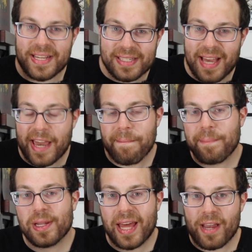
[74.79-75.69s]
same
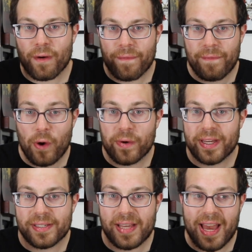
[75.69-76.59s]
player
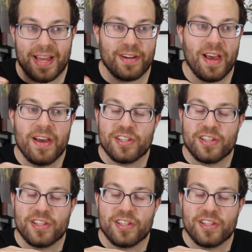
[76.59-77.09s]
focus and